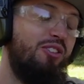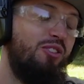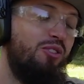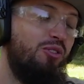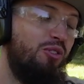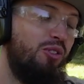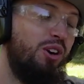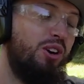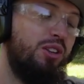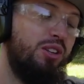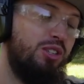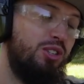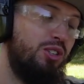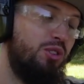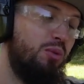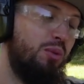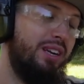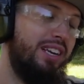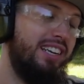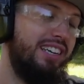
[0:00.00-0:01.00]
really
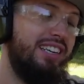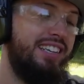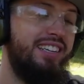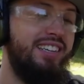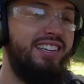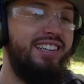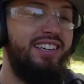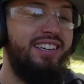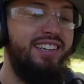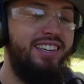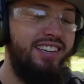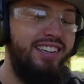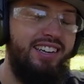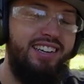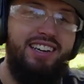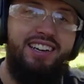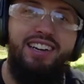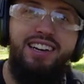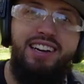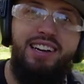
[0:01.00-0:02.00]
sweet
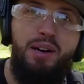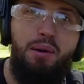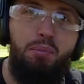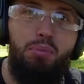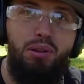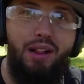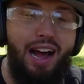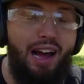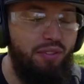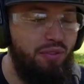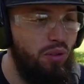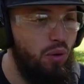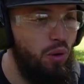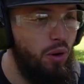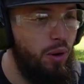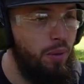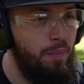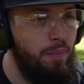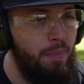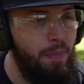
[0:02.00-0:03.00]

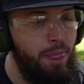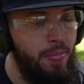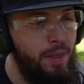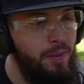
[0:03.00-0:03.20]
platform.